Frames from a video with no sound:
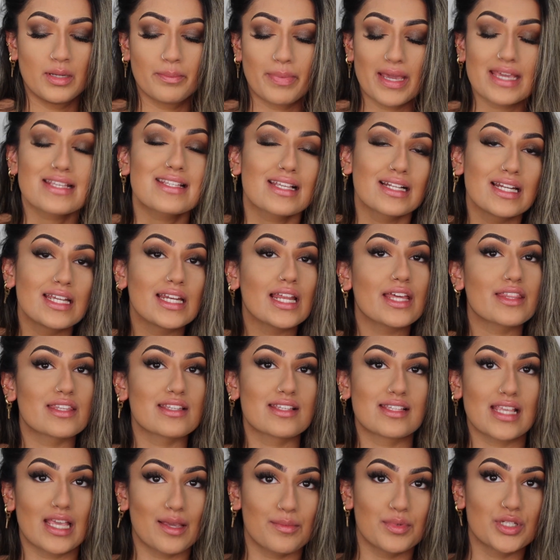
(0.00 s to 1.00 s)
Basically like
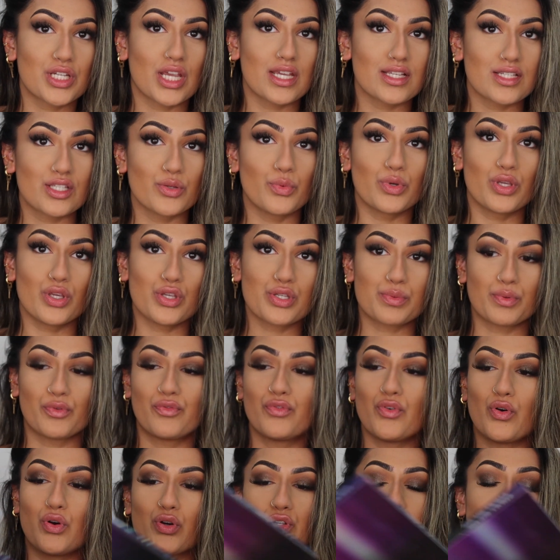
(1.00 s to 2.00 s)
the same shades that we used
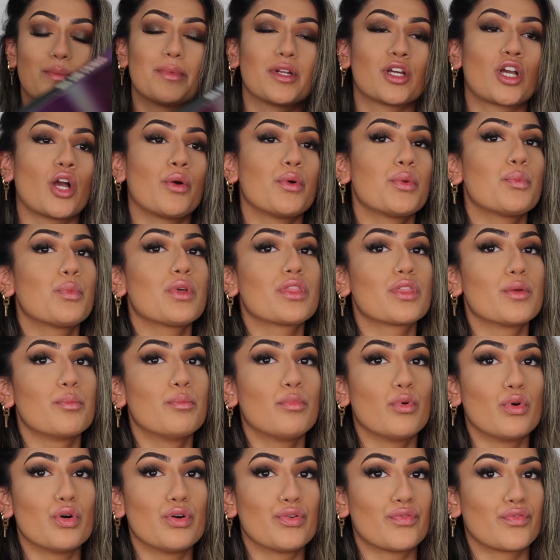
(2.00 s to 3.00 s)
before. So I'm going to go in with the
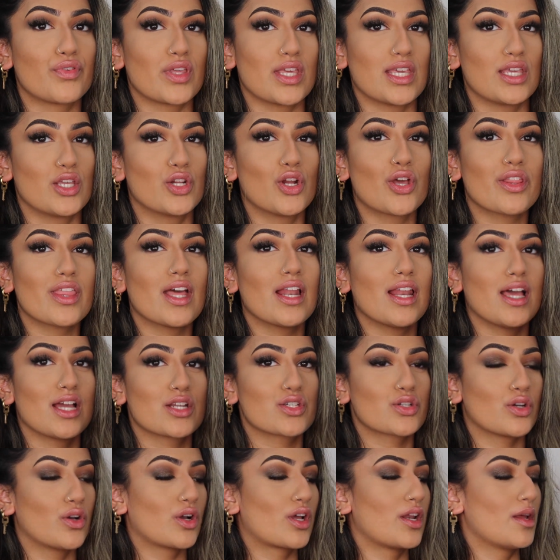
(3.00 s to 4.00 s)
Morphe, you know that
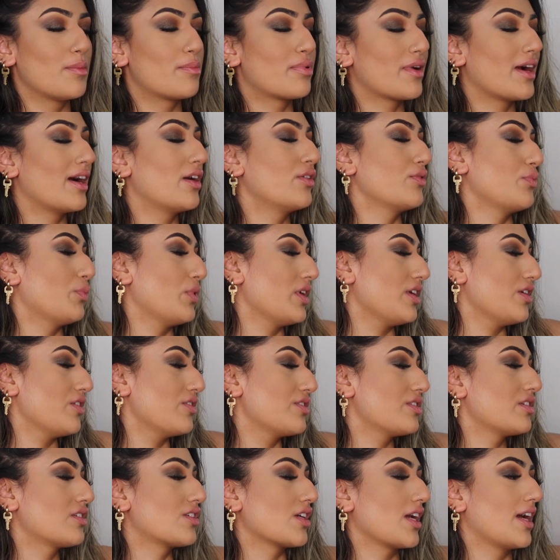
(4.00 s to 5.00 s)
like chocolate brown we
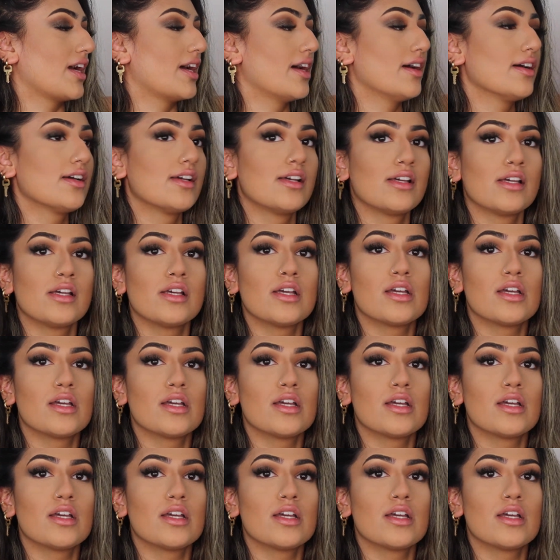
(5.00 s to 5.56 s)
used, yeah?